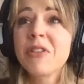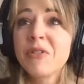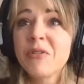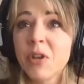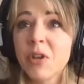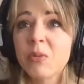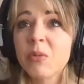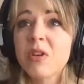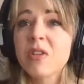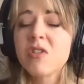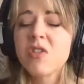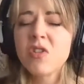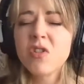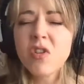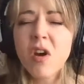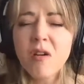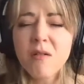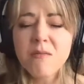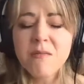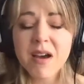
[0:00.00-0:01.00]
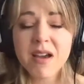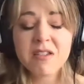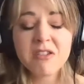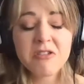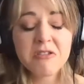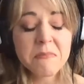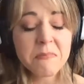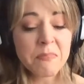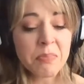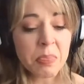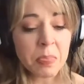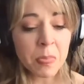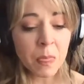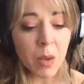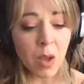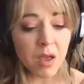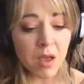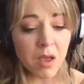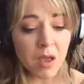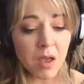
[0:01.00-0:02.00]
filled with so much
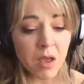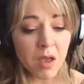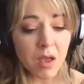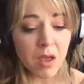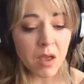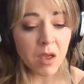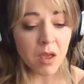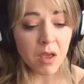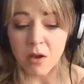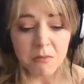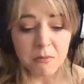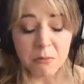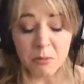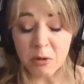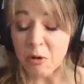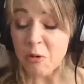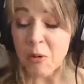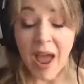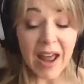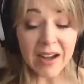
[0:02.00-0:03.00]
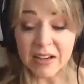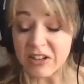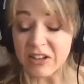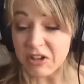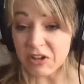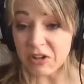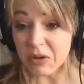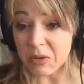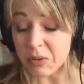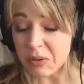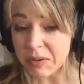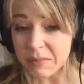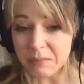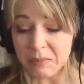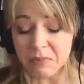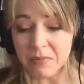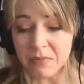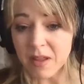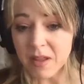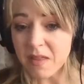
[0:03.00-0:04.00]
gratitude
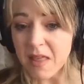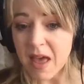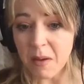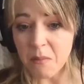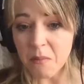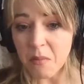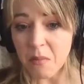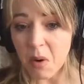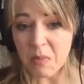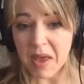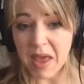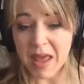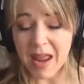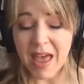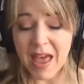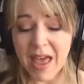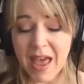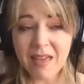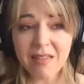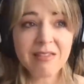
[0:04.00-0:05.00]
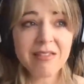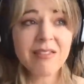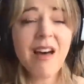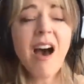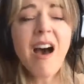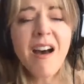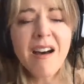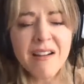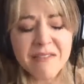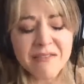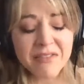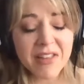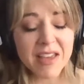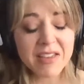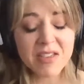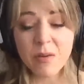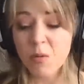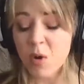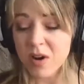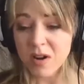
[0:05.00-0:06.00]
in that moment, and love, like
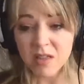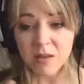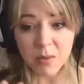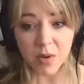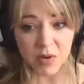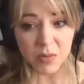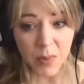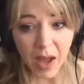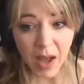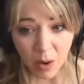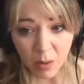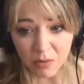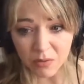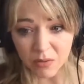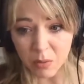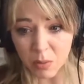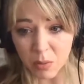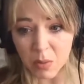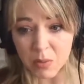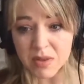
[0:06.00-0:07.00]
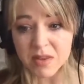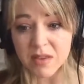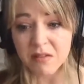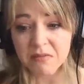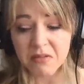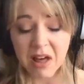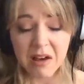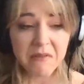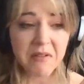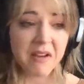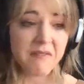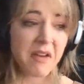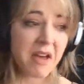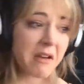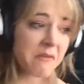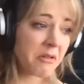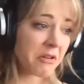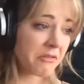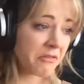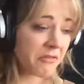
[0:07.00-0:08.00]
one of the most powerful moments of love I've
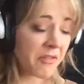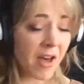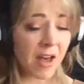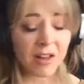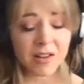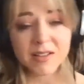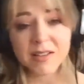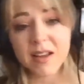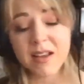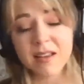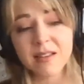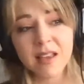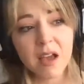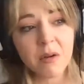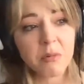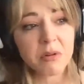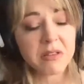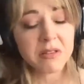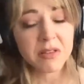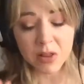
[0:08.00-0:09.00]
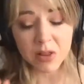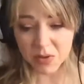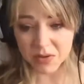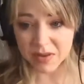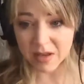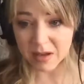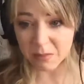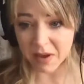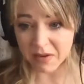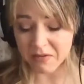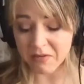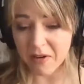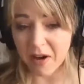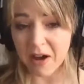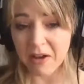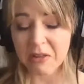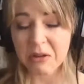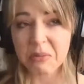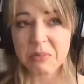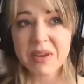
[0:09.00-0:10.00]
ever felt, as I was losing my
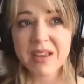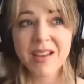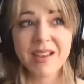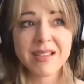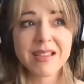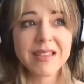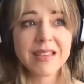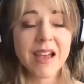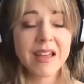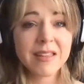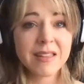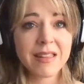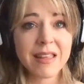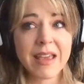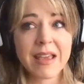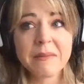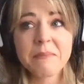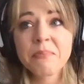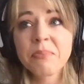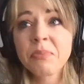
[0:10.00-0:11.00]
father, because suddenly,